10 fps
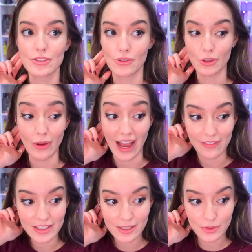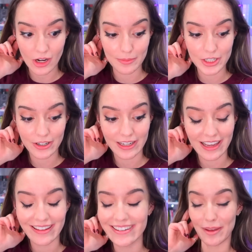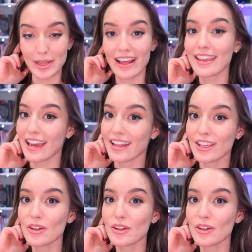so if you haven't subscribed to her yet, I mean, I get it.